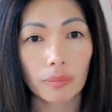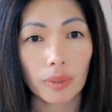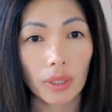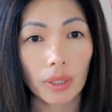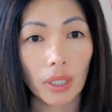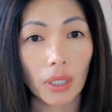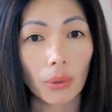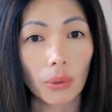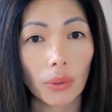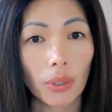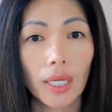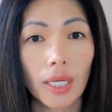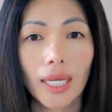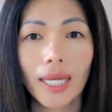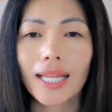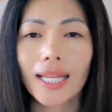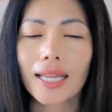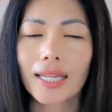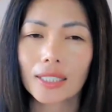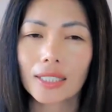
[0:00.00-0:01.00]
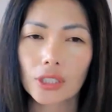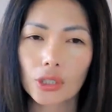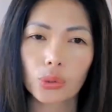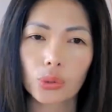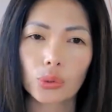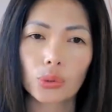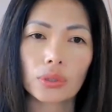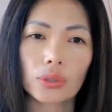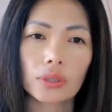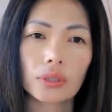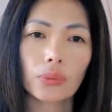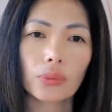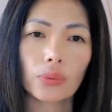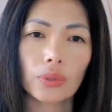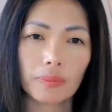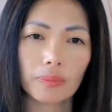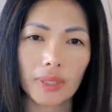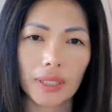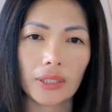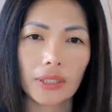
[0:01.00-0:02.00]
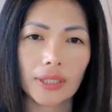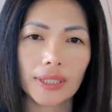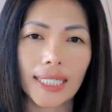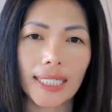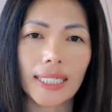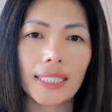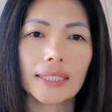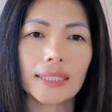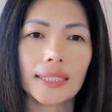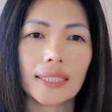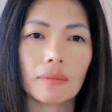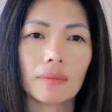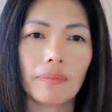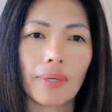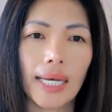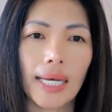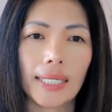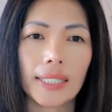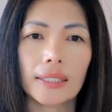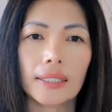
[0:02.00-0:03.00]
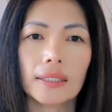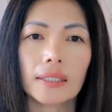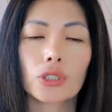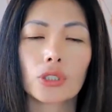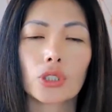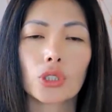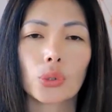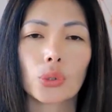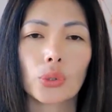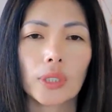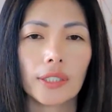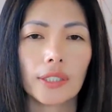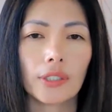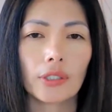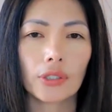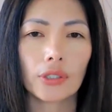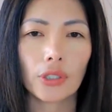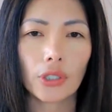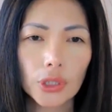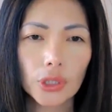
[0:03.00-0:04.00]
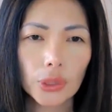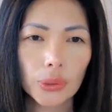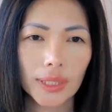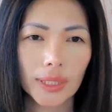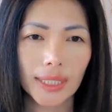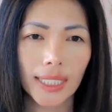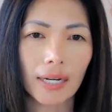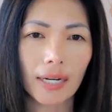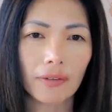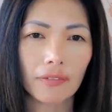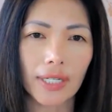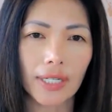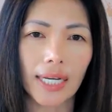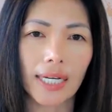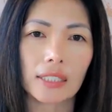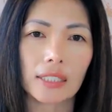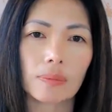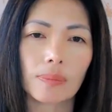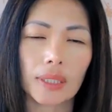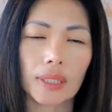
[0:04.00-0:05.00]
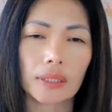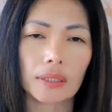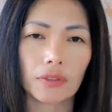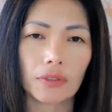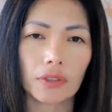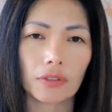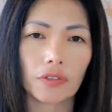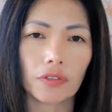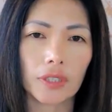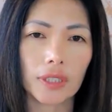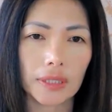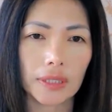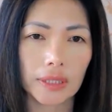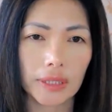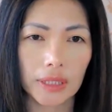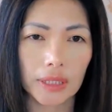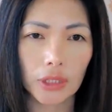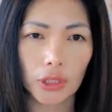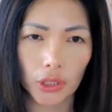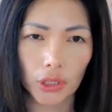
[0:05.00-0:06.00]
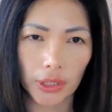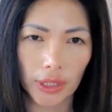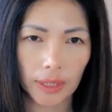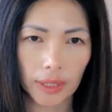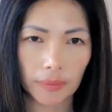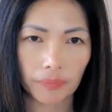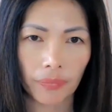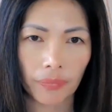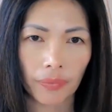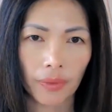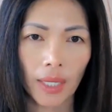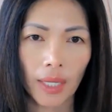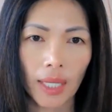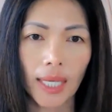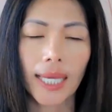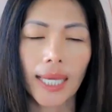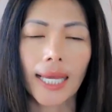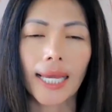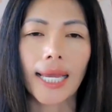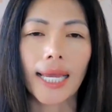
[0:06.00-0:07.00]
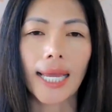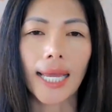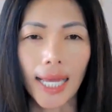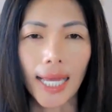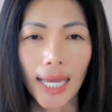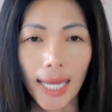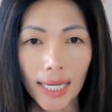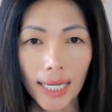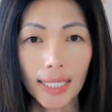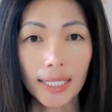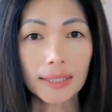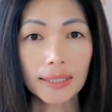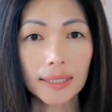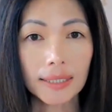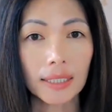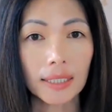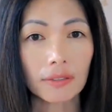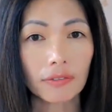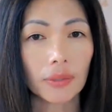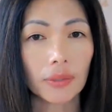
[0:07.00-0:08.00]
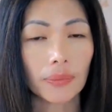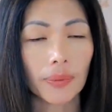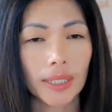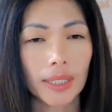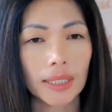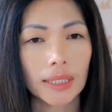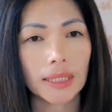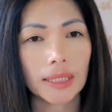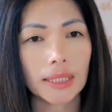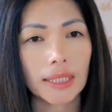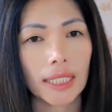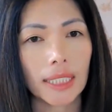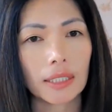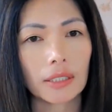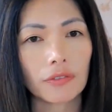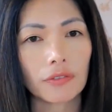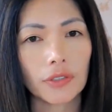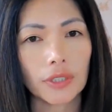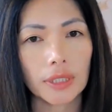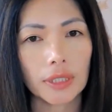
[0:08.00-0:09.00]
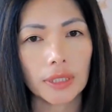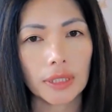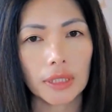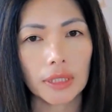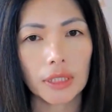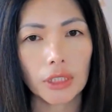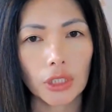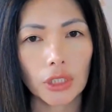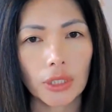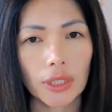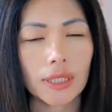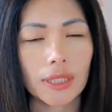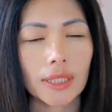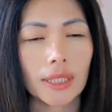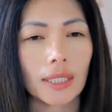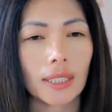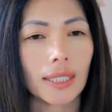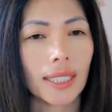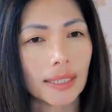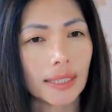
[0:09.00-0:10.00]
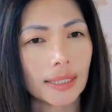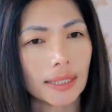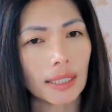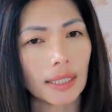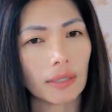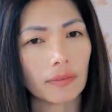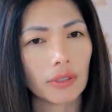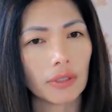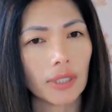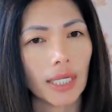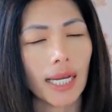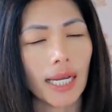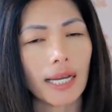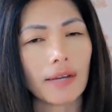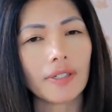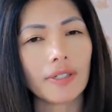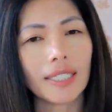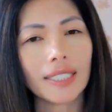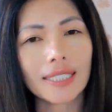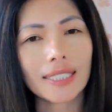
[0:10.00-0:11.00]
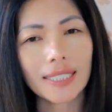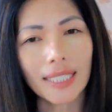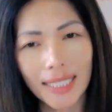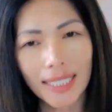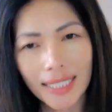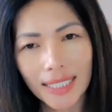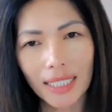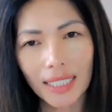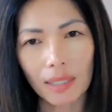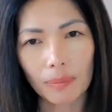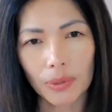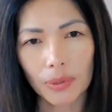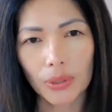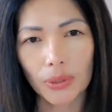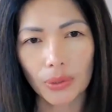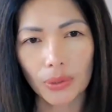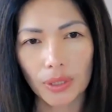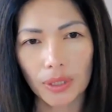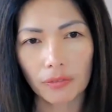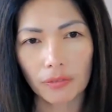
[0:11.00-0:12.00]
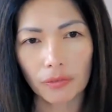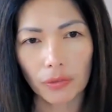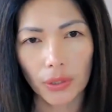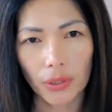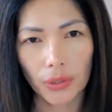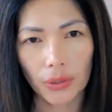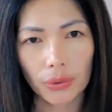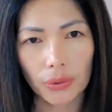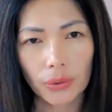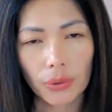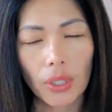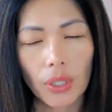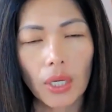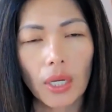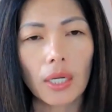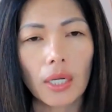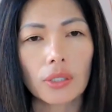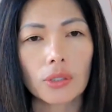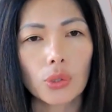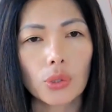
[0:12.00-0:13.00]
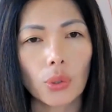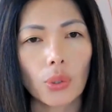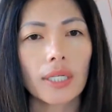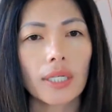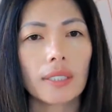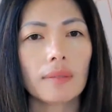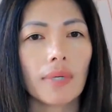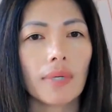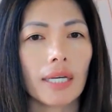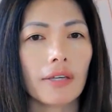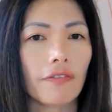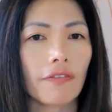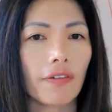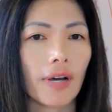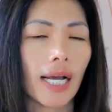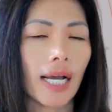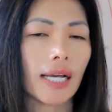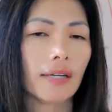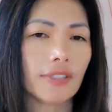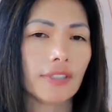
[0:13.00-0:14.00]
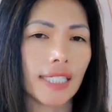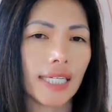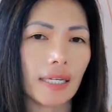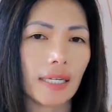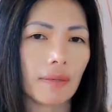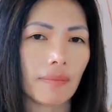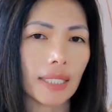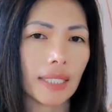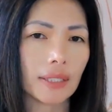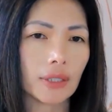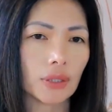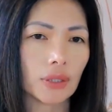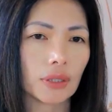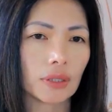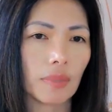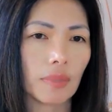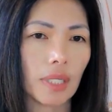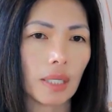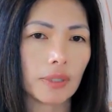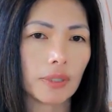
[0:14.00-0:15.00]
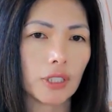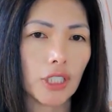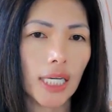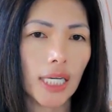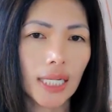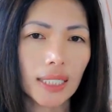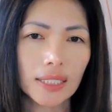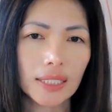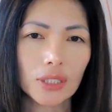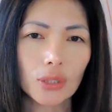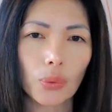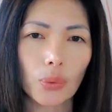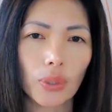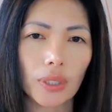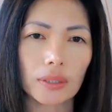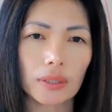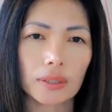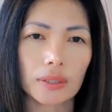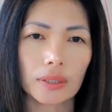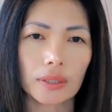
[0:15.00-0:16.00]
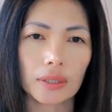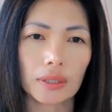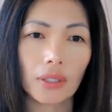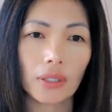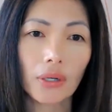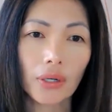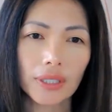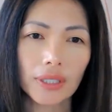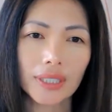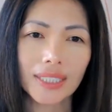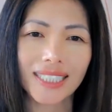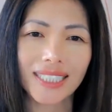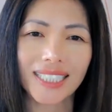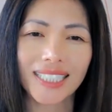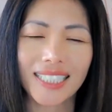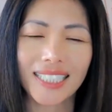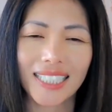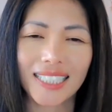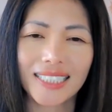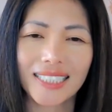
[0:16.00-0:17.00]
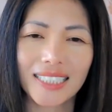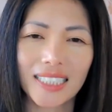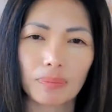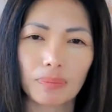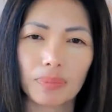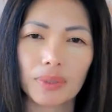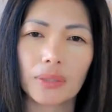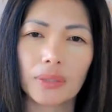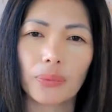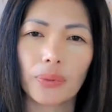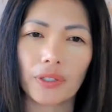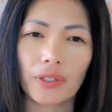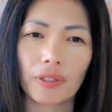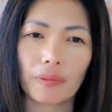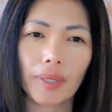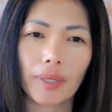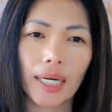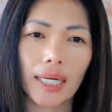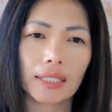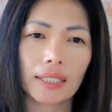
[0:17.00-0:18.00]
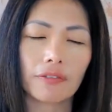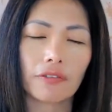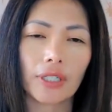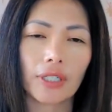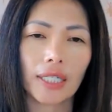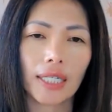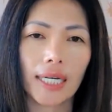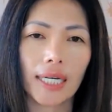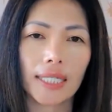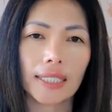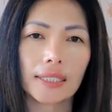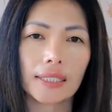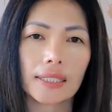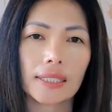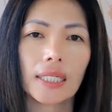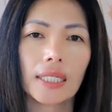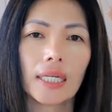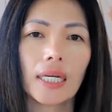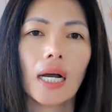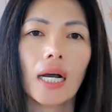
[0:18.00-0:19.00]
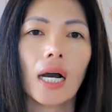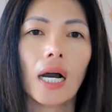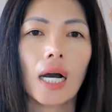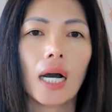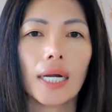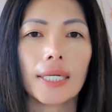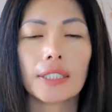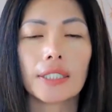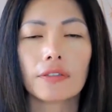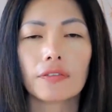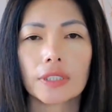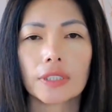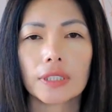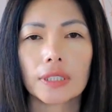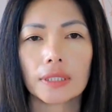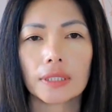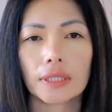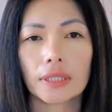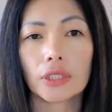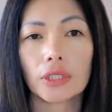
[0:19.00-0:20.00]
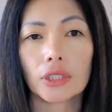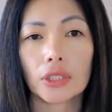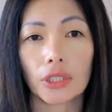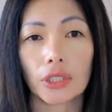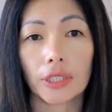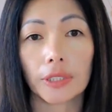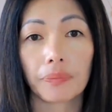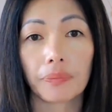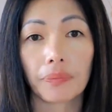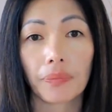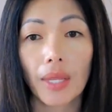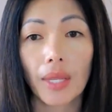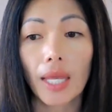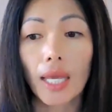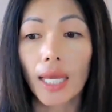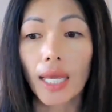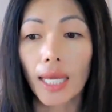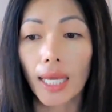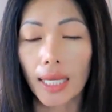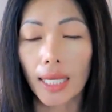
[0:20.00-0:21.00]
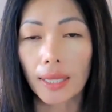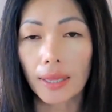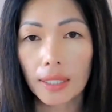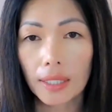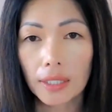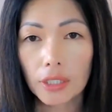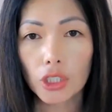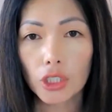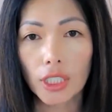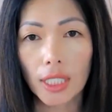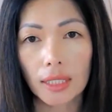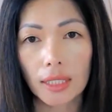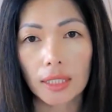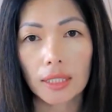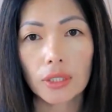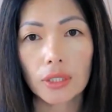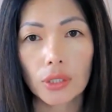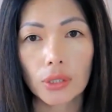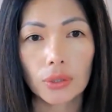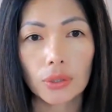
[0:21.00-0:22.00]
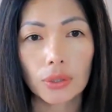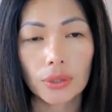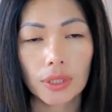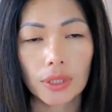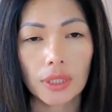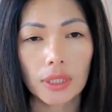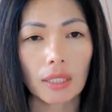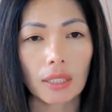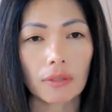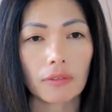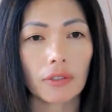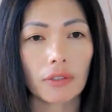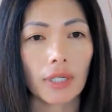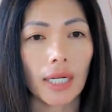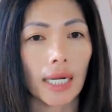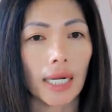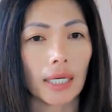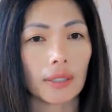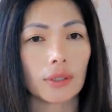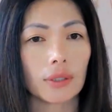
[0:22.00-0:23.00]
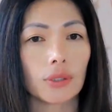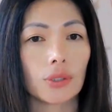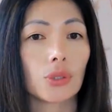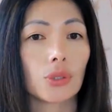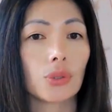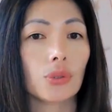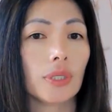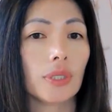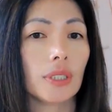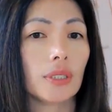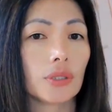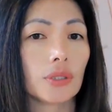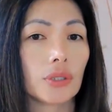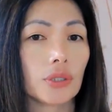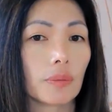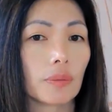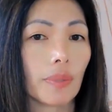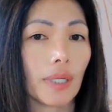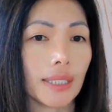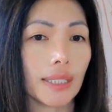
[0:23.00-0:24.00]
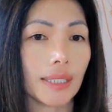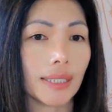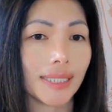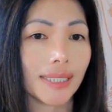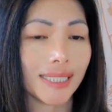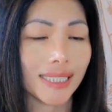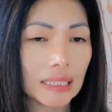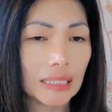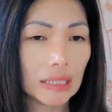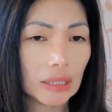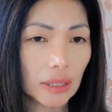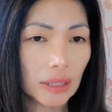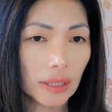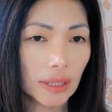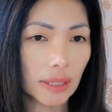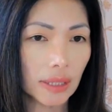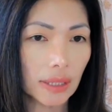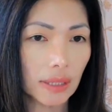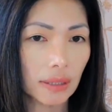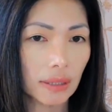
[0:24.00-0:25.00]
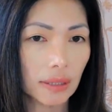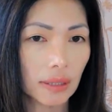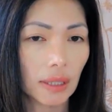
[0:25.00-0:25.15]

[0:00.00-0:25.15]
below. This tool will be your daily companion, ensuring you're nurturing every aspect of your fertility journey. And if you're ready to take your fertility journey to the next level, I have an exciting opportunity for you. Join my 5-day Magical Mama Challenge, where you'll learn to connect deeply with your body for guidance on your fertility journey. In this challenge, you'll discover how to tune into your body's signals,